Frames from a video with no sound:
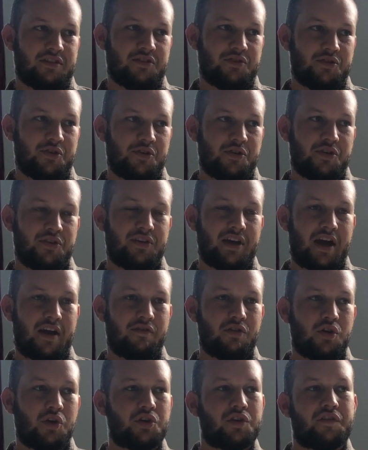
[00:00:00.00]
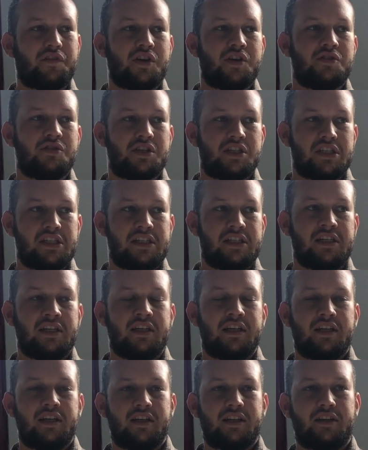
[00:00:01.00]
You know, they have a lot of energy,
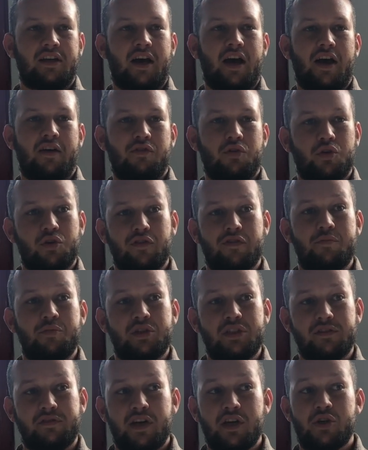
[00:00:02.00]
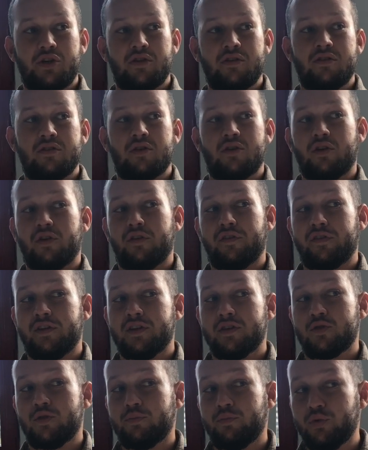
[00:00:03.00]
they have a lot of motivations, a lot of
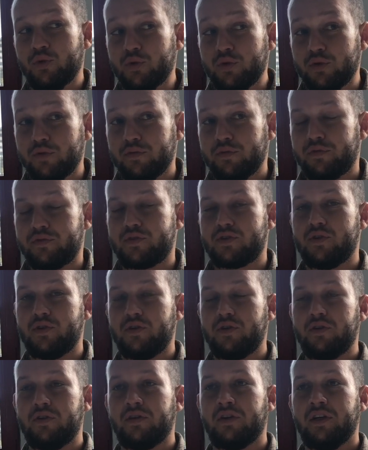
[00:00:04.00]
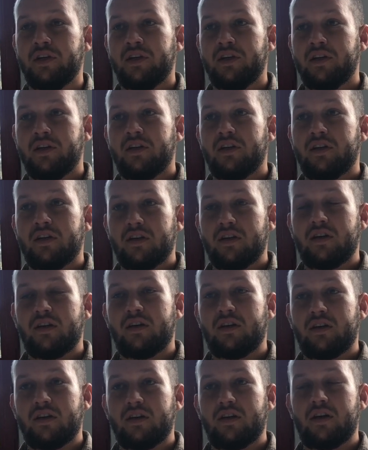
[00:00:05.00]
things to prove. So
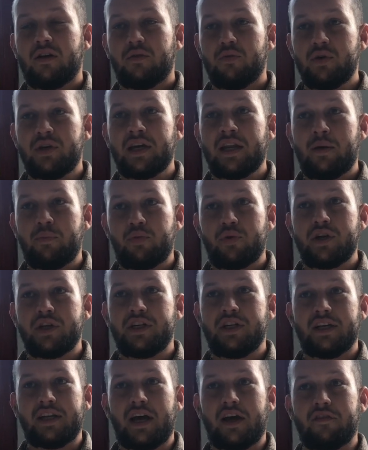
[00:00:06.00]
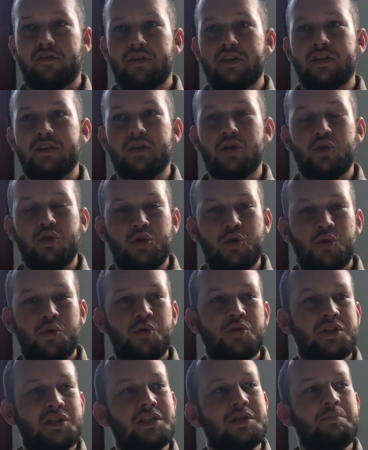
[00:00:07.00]
we can appreciate having
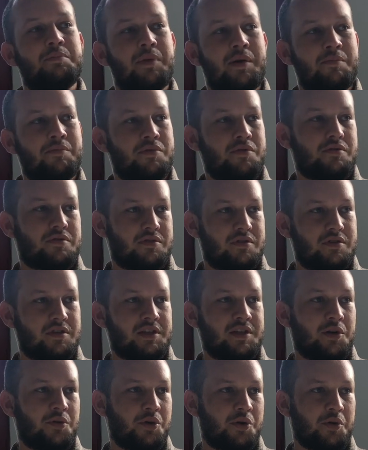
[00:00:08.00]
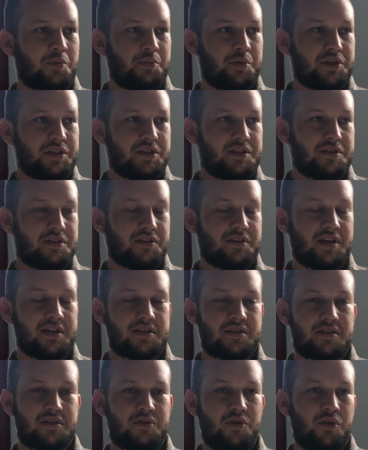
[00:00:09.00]
young team members in our company. So
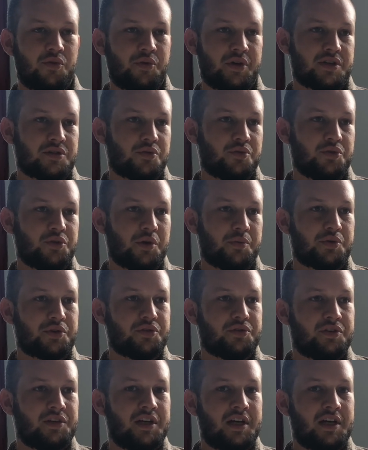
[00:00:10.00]
that's always a good option.